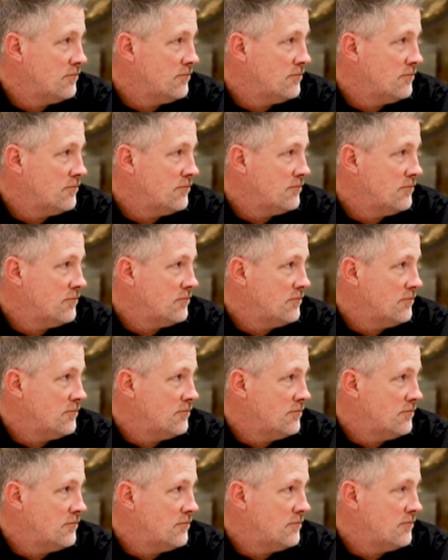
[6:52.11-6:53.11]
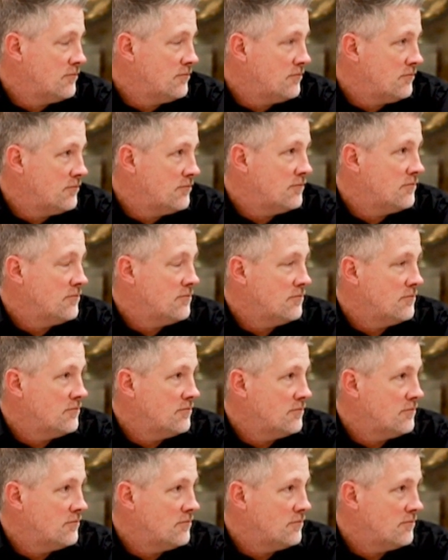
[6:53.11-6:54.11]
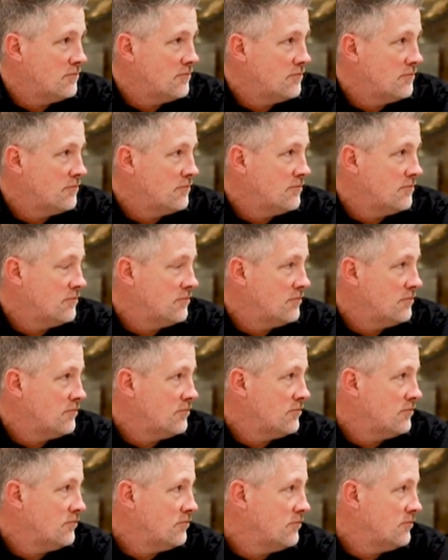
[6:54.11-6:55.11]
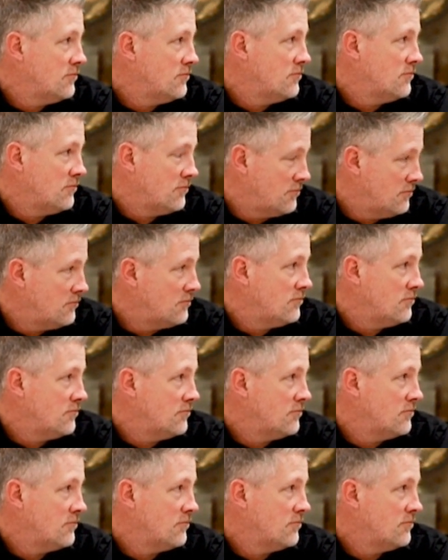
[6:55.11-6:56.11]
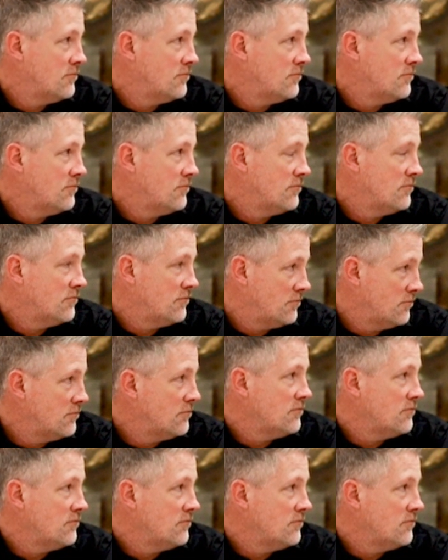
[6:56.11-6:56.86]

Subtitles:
[no speech]